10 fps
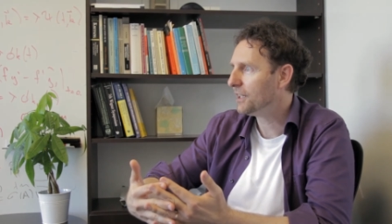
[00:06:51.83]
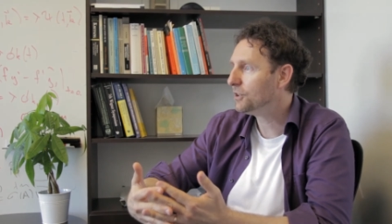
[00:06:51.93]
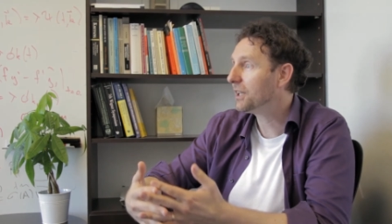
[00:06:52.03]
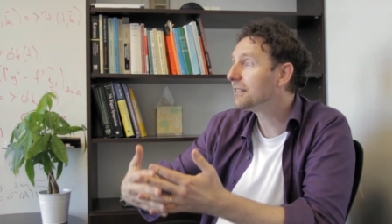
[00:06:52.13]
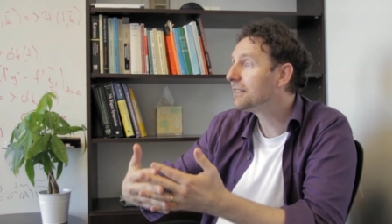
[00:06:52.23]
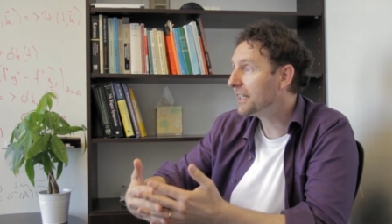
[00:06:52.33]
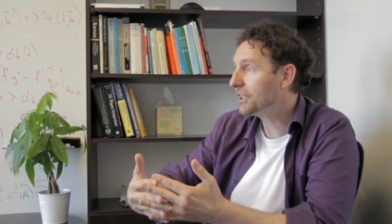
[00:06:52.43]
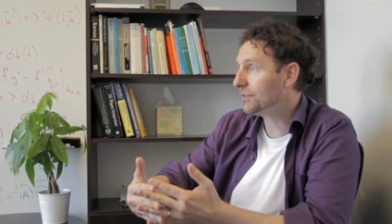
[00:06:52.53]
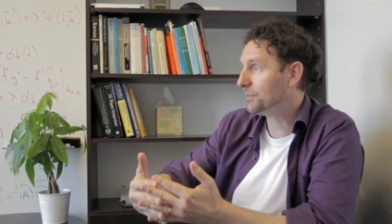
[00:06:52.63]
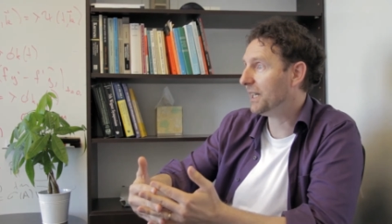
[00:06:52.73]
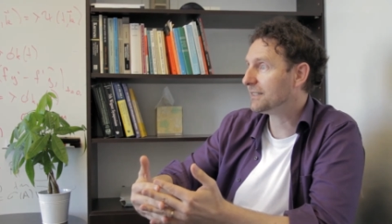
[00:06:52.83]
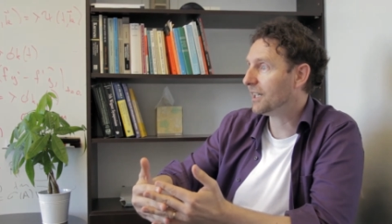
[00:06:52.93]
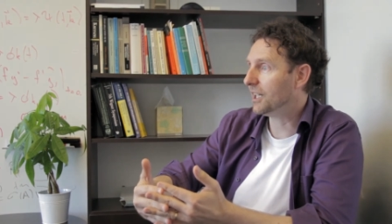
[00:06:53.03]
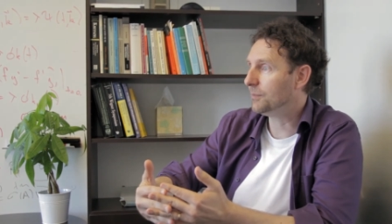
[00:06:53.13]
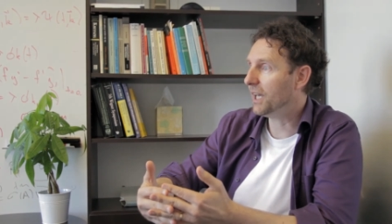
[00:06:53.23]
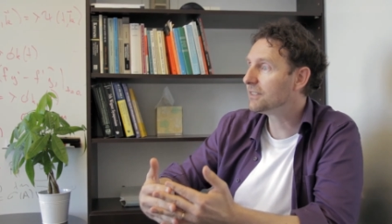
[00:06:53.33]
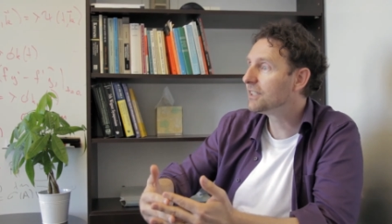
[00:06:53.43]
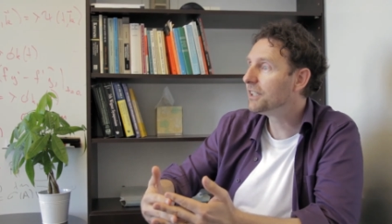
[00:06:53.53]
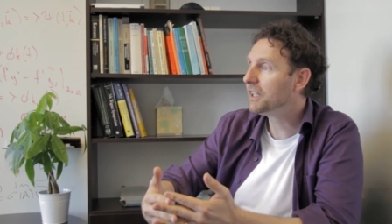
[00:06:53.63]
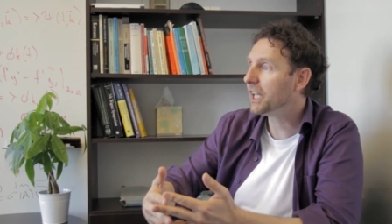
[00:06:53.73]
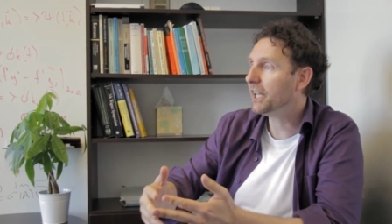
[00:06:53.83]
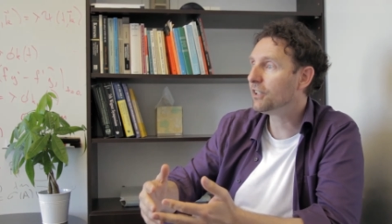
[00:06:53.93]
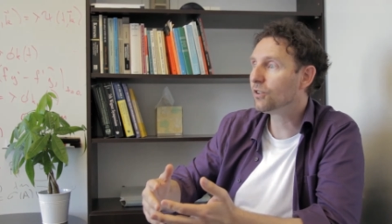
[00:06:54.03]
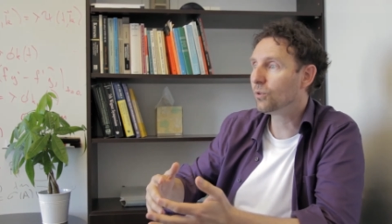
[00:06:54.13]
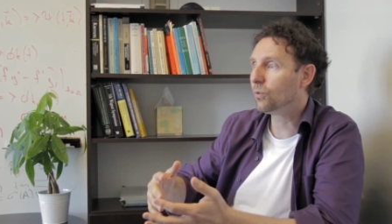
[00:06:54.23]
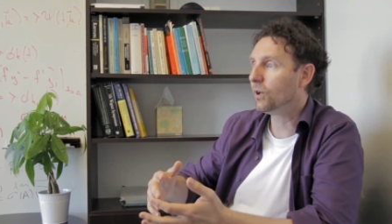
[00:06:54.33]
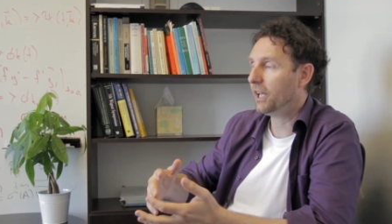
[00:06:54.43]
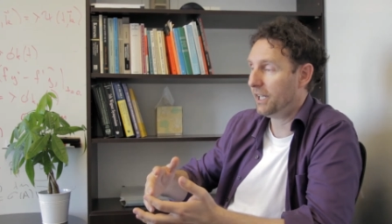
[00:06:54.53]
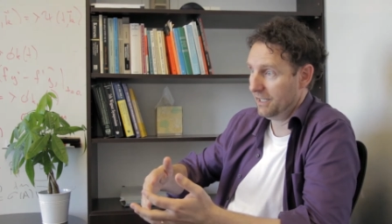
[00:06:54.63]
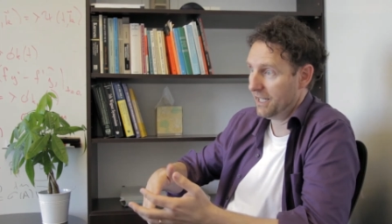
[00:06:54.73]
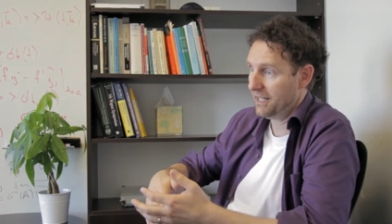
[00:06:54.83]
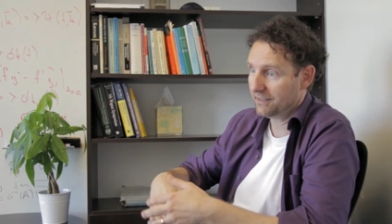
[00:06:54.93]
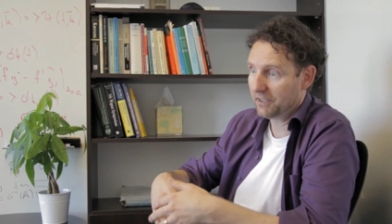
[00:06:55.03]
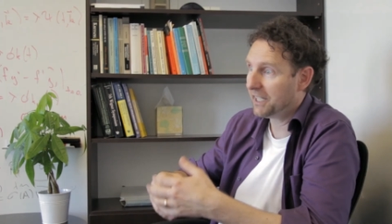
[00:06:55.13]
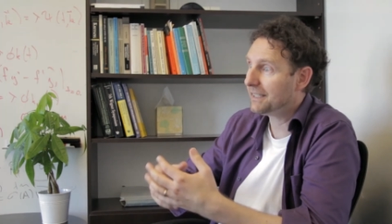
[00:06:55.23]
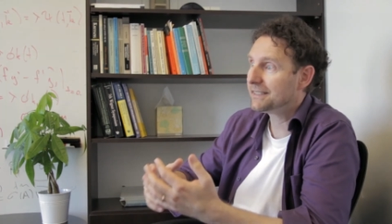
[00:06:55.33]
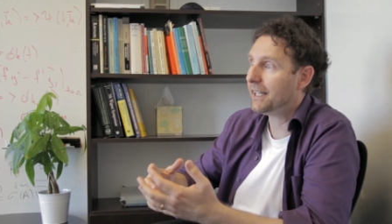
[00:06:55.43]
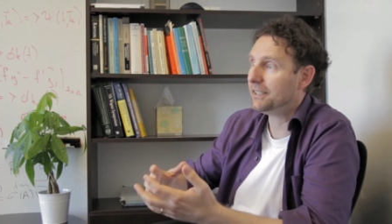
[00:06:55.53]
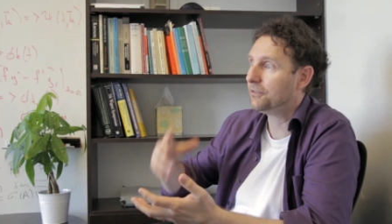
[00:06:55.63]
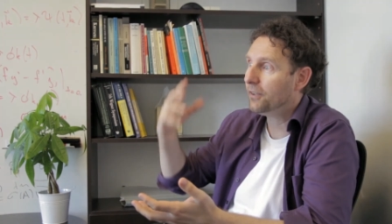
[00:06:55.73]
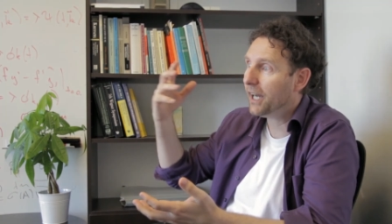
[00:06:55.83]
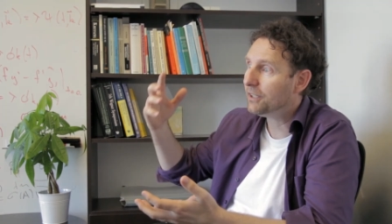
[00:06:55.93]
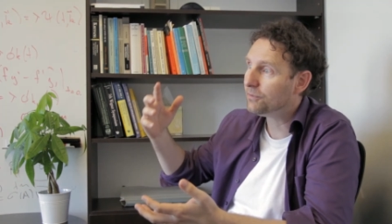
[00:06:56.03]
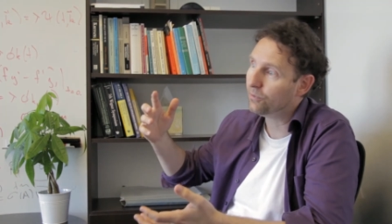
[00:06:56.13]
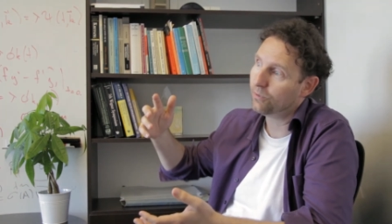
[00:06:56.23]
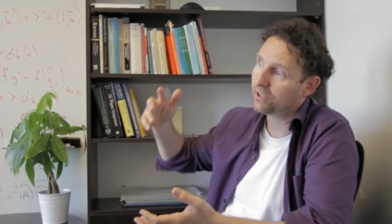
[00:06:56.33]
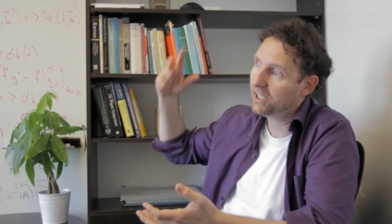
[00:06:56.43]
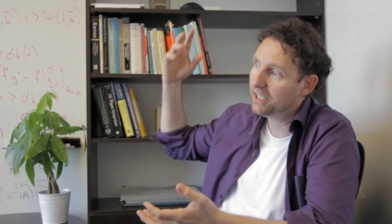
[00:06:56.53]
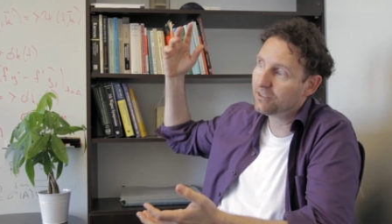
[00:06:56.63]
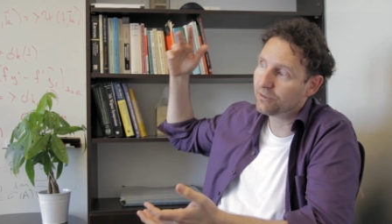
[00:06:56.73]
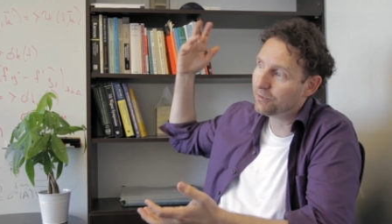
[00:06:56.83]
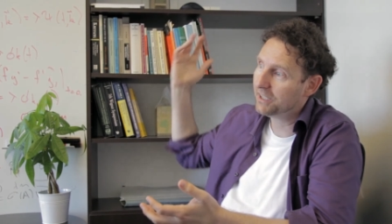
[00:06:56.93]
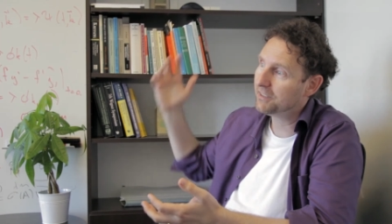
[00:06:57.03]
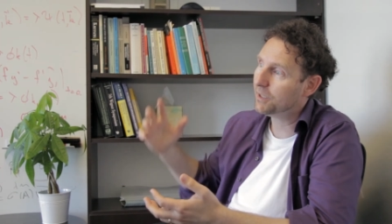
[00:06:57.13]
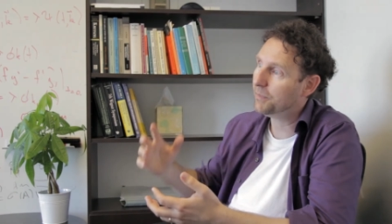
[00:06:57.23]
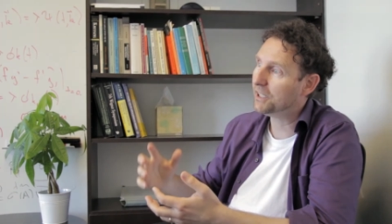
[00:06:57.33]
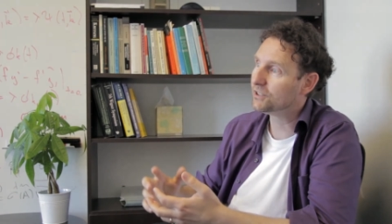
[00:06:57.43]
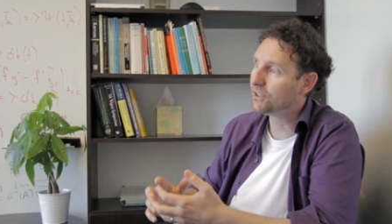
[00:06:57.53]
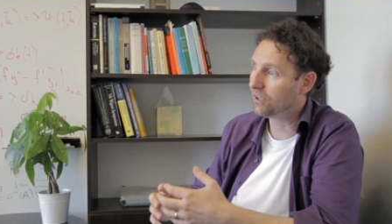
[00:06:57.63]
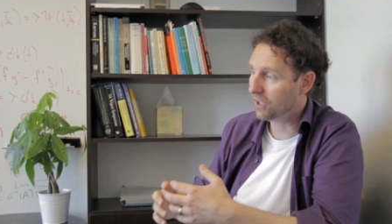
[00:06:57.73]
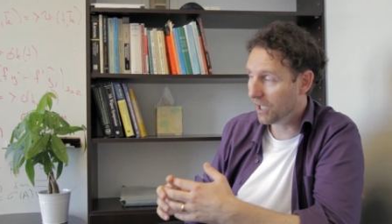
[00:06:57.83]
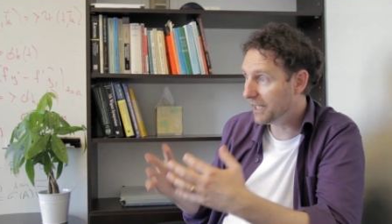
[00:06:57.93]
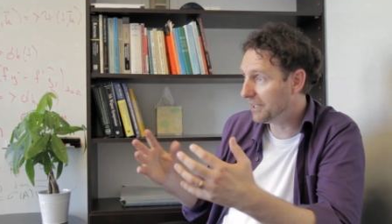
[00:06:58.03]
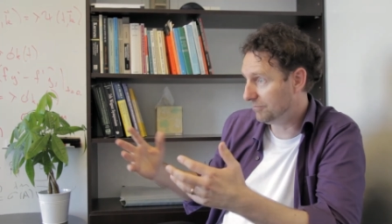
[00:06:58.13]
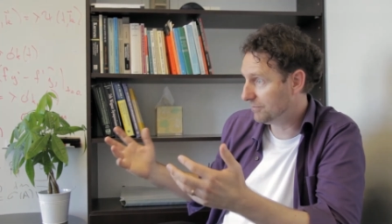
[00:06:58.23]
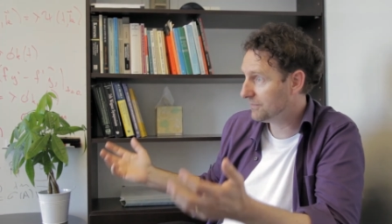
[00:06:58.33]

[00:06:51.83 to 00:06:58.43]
You can think of space time as living into uh, as living inside a five or ten or whatever dimensional higher